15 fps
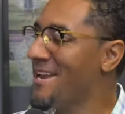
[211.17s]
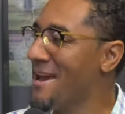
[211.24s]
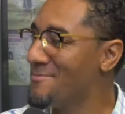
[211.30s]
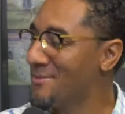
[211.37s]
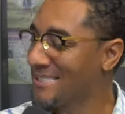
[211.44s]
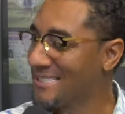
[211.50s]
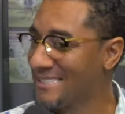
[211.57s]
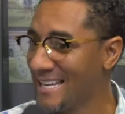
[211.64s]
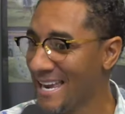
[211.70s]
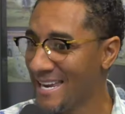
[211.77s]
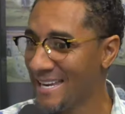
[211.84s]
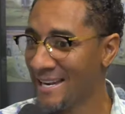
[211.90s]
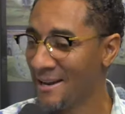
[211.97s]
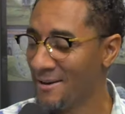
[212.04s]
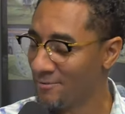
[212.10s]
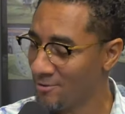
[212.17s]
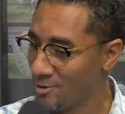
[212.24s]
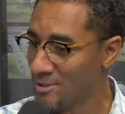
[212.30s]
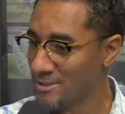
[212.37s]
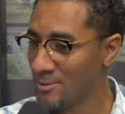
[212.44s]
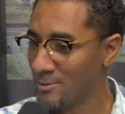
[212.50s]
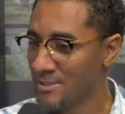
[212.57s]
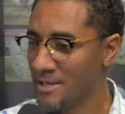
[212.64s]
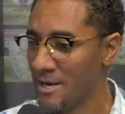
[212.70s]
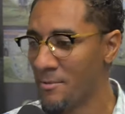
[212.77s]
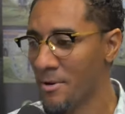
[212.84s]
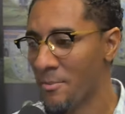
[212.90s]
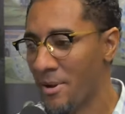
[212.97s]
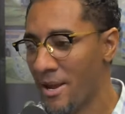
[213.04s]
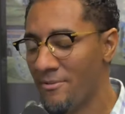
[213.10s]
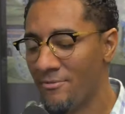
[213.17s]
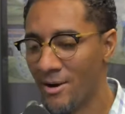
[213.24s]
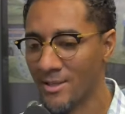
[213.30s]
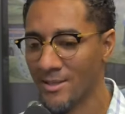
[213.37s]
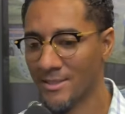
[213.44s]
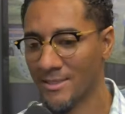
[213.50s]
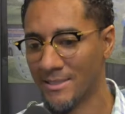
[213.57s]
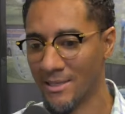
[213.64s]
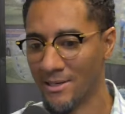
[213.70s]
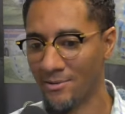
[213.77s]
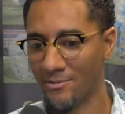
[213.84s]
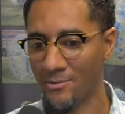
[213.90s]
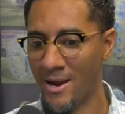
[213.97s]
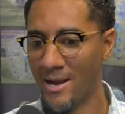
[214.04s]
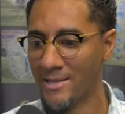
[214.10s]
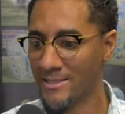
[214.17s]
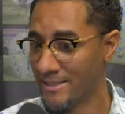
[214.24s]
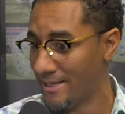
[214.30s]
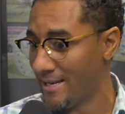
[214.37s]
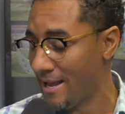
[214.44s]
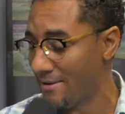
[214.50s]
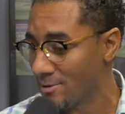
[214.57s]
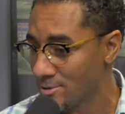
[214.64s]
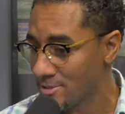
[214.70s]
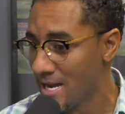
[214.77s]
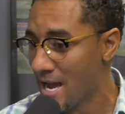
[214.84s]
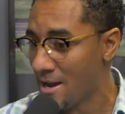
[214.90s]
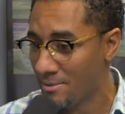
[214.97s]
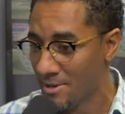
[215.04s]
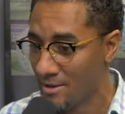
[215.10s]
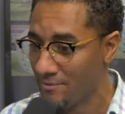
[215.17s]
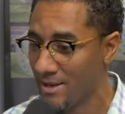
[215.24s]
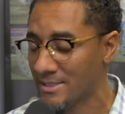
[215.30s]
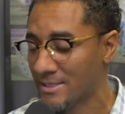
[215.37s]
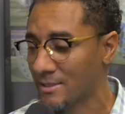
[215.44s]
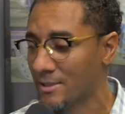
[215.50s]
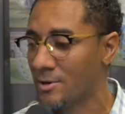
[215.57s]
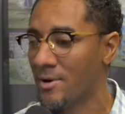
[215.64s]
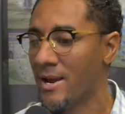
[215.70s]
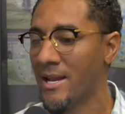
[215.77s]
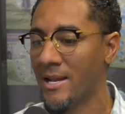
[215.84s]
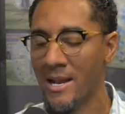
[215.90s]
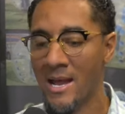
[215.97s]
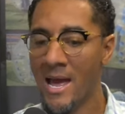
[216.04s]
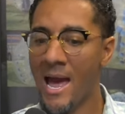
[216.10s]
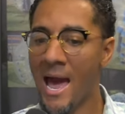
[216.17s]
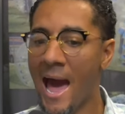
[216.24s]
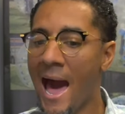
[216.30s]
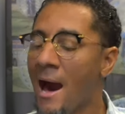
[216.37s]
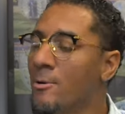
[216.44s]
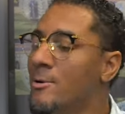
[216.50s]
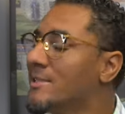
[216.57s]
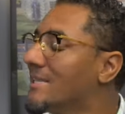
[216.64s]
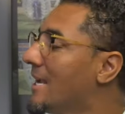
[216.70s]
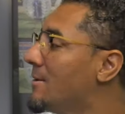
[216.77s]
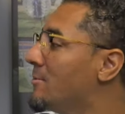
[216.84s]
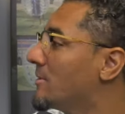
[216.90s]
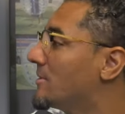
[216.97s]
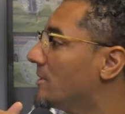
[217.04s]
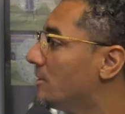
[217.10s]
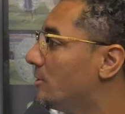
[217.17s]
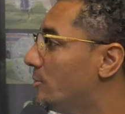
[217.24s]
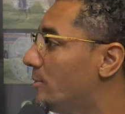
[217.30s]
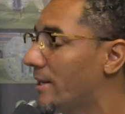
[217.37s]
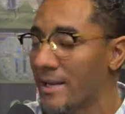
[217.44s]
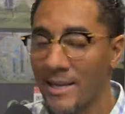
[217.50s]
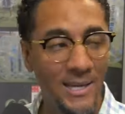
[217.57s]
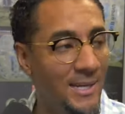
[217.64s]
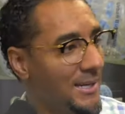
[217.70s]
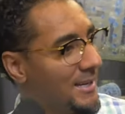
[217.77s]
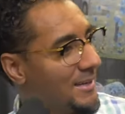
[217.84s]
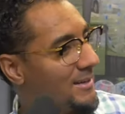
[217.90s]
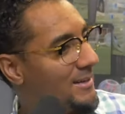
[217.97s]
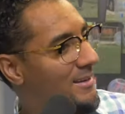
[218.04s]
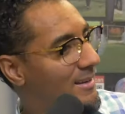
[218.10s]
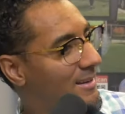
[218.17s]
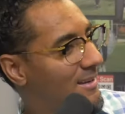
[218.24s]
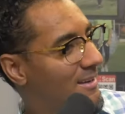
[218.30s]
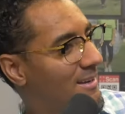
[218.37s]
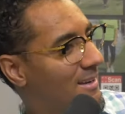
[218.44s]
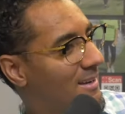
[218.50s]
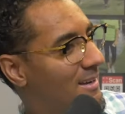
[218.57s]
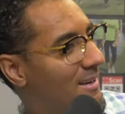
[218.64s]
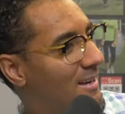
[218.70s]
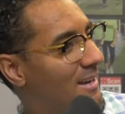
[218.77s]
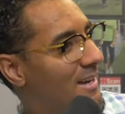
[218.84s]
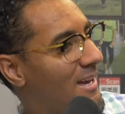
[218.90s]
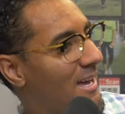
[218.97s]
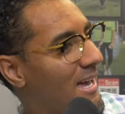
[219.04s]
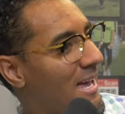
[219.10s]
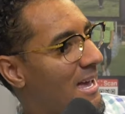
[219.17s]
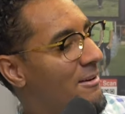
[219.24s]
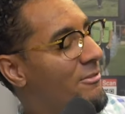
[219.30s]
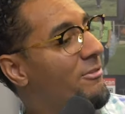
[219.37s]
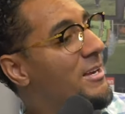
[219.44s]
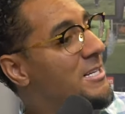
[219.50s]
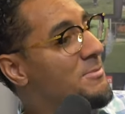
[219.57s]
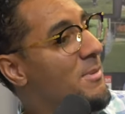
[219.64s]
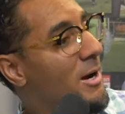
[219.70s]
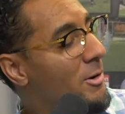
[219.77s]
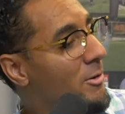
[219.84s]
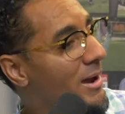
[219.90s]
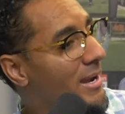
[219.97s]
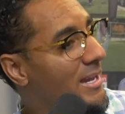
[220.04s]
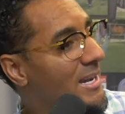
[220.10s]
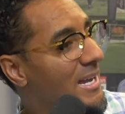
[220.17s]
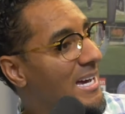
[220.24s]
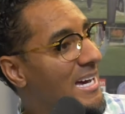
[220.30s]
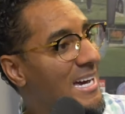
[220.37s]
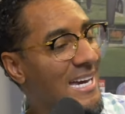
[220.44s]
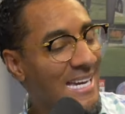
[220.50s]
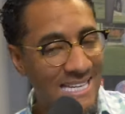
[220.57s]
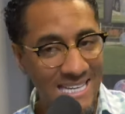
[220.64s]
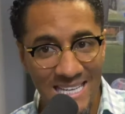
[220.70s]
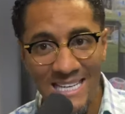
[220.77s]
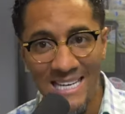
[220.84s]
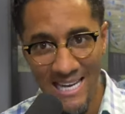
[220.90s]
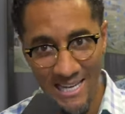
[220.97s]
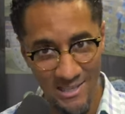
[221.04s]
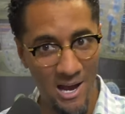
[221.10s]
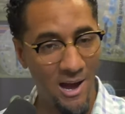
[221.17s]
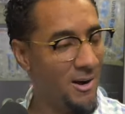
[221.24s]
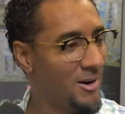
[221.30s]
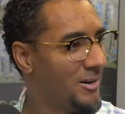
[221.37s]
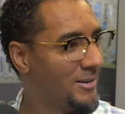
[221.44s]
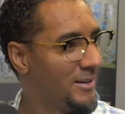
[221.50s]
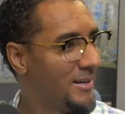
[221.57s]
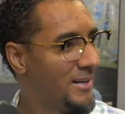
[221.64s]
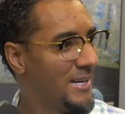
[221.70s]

that mistake, and I, of course I wasn't able to pay for all of the stuff, right? Because I didn't have no job, but I have excellent credit. I was able to do it again and fix my credit again, y'all.